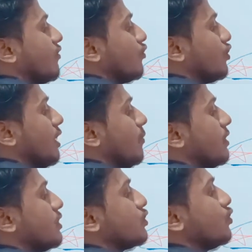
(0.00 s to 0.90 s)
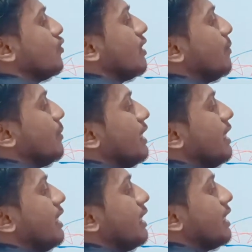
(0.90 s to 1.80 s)
So three plus two will be
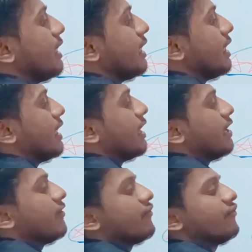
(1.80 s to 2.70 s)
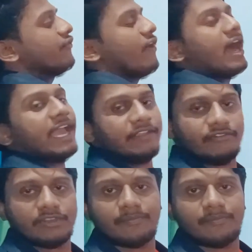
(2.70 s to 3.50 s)
five.